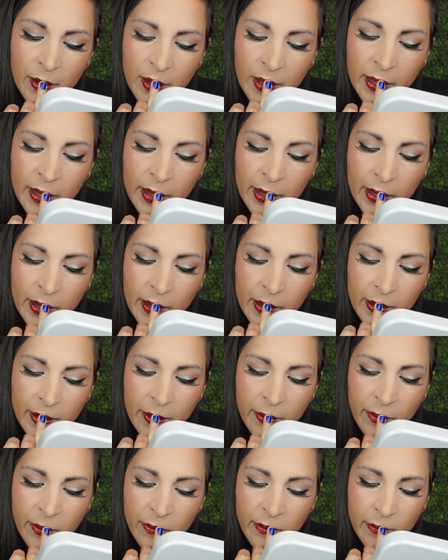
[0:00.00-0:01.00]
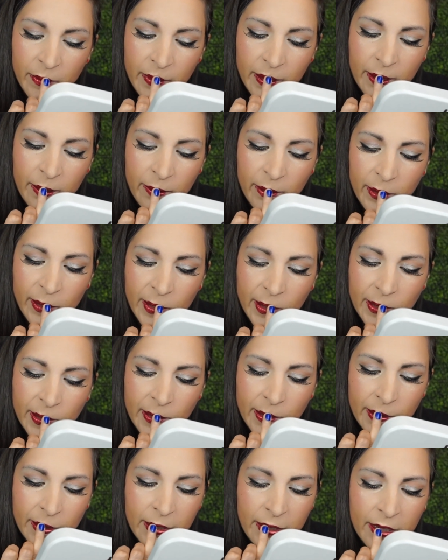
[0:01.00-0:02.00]
and going from the inner
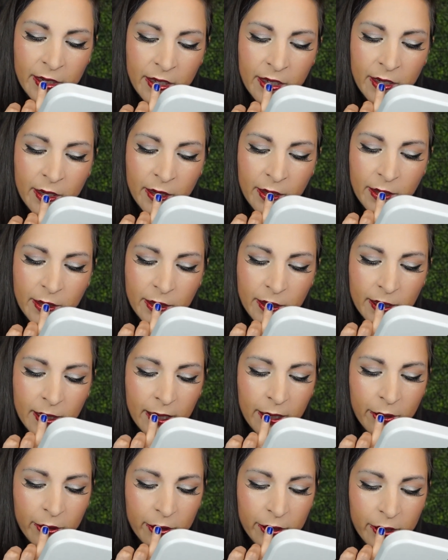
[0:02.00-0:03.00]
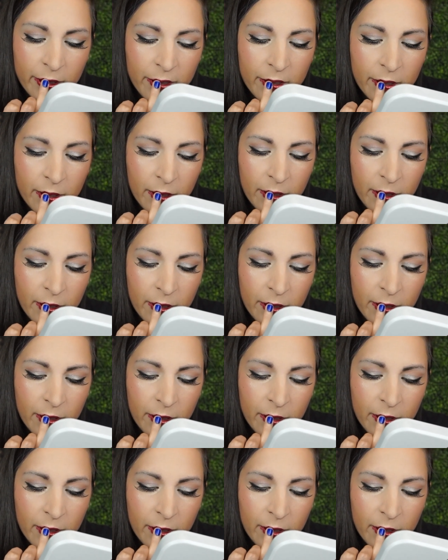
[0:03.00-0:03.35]
to the outer.